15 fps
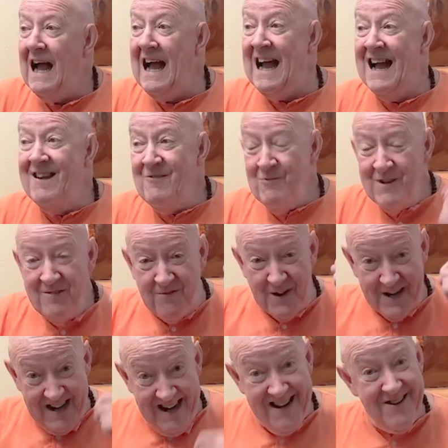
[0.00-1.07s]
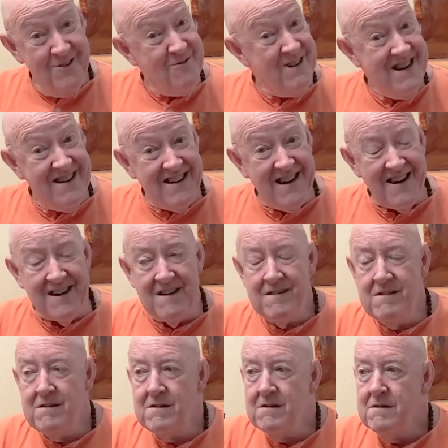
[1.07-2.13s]
and we forget who we are.
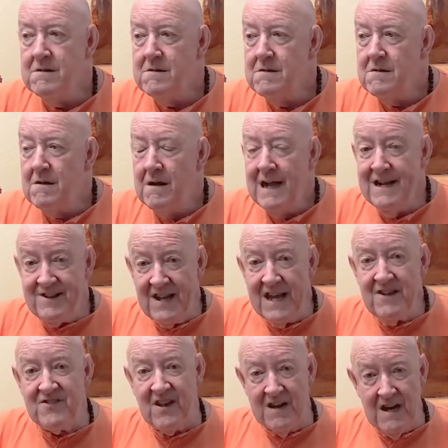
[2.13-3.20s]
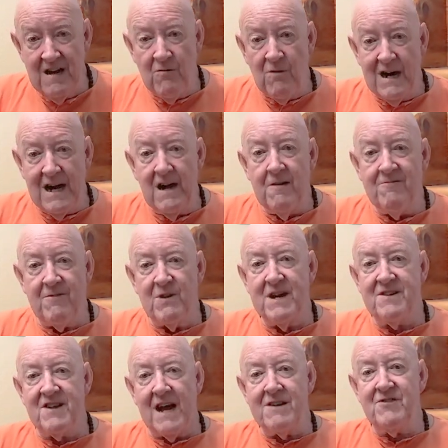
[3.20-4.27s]
It takes a little while for
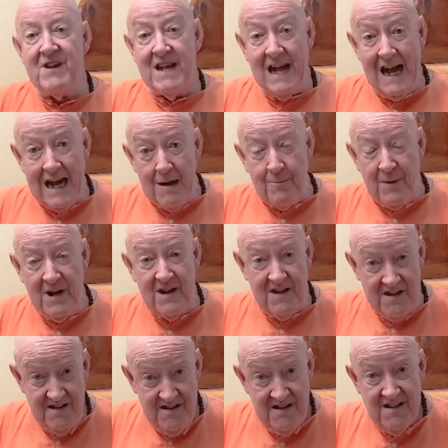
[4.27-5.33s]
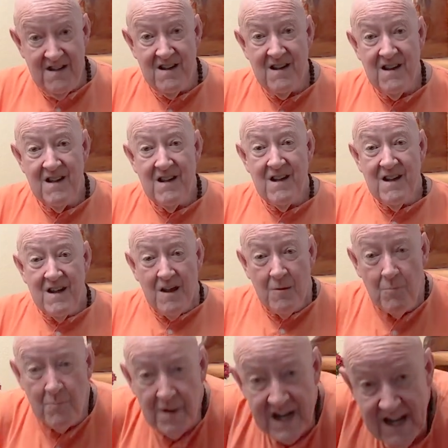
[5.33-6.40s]
it to actually happen,
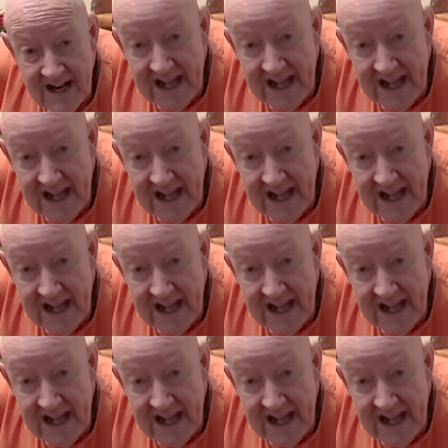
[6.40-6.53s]
but it